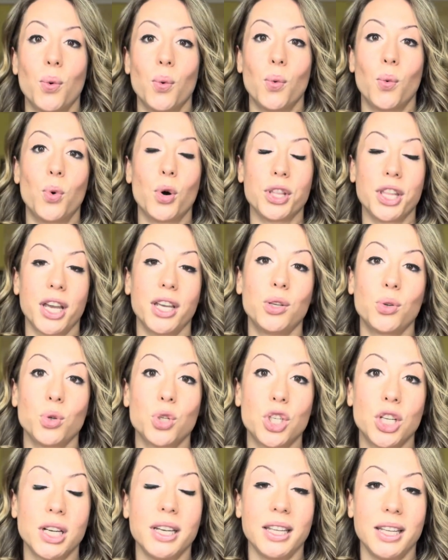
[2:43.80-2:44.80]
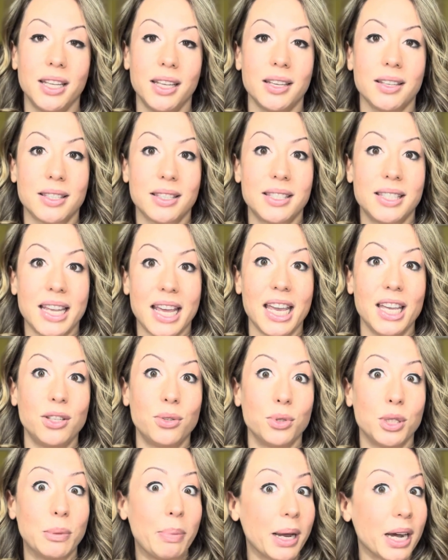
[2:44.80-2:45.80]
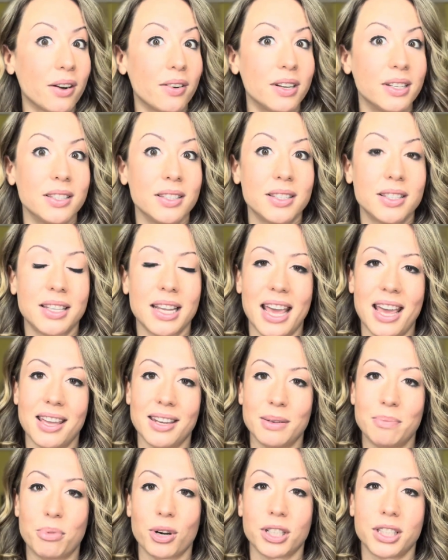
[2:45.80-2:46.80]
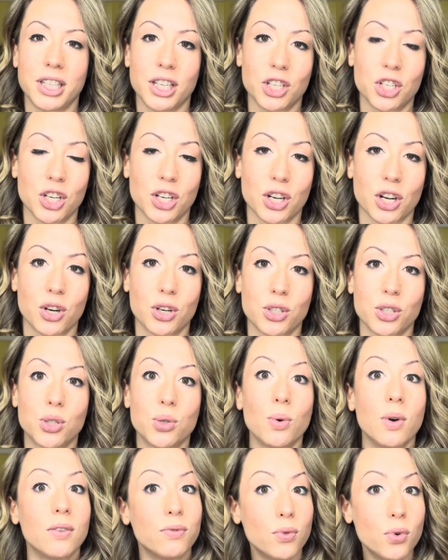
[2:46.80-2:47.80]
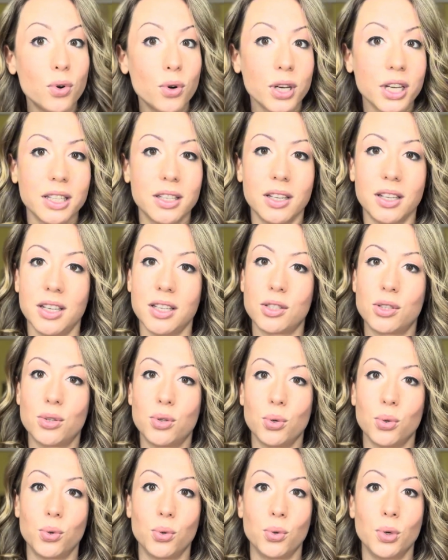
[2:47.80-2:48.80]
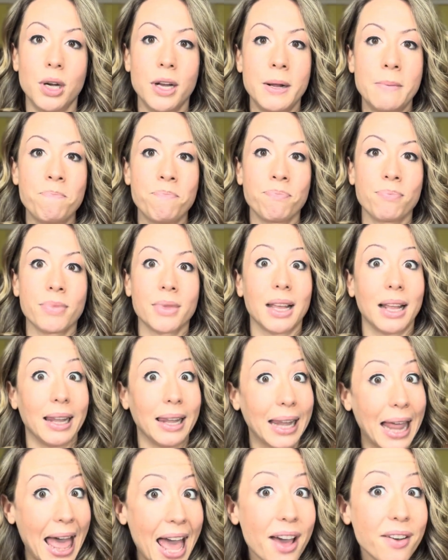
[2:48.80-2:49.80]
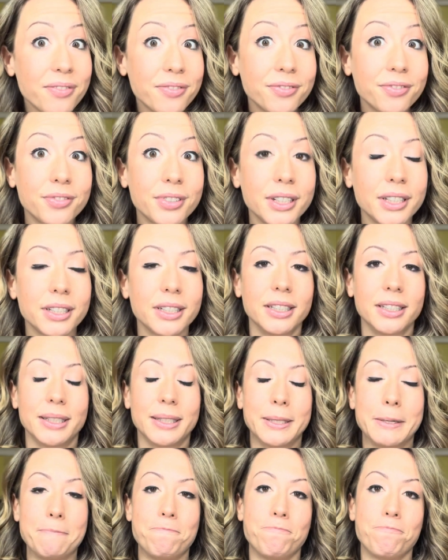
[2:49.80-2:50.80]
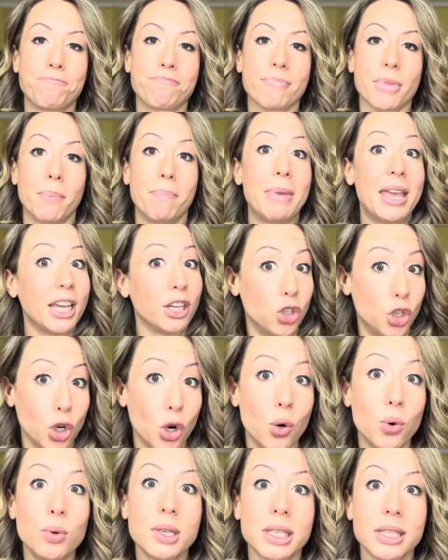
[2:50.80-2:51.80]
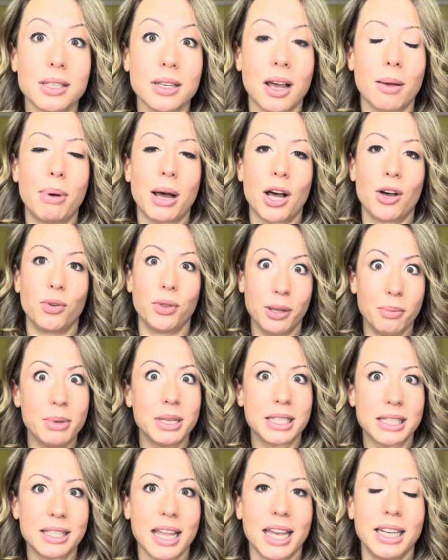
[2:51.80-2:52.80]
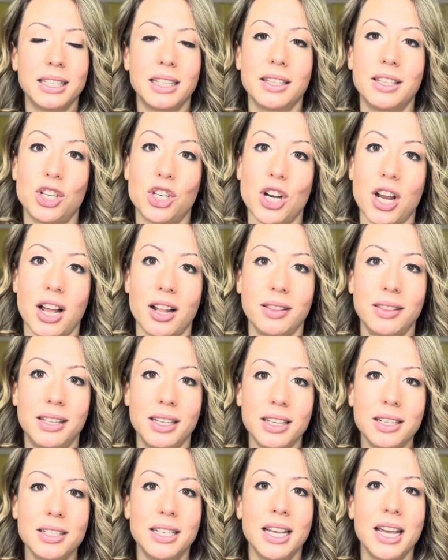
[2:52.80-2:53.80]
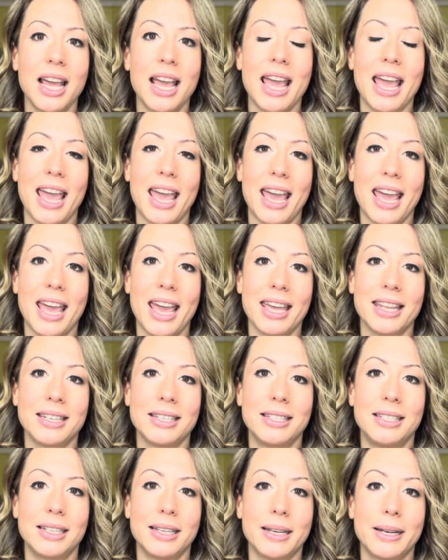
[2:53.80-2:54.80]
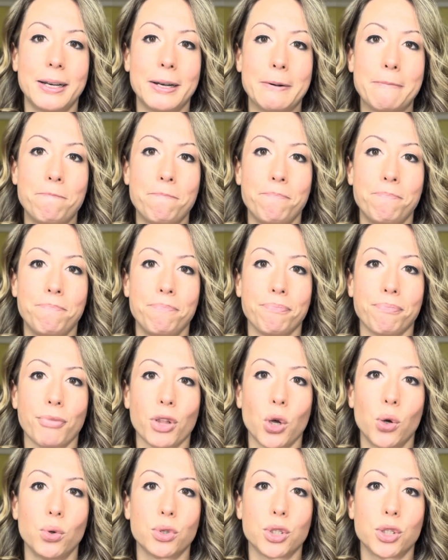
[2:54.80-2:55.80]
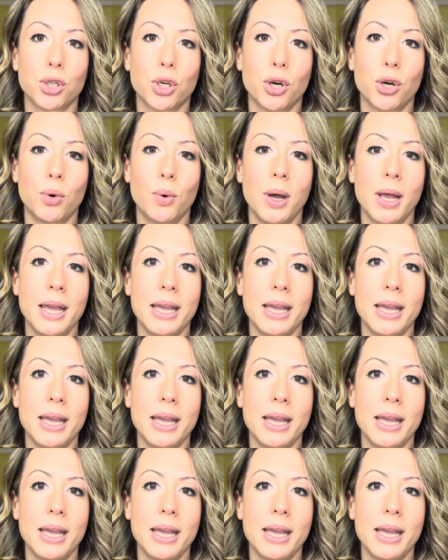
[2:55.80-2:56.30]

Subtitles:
What I usually say to the parents and practitioners to avoid is to laugh, make jokes about the mistake that the child did, and also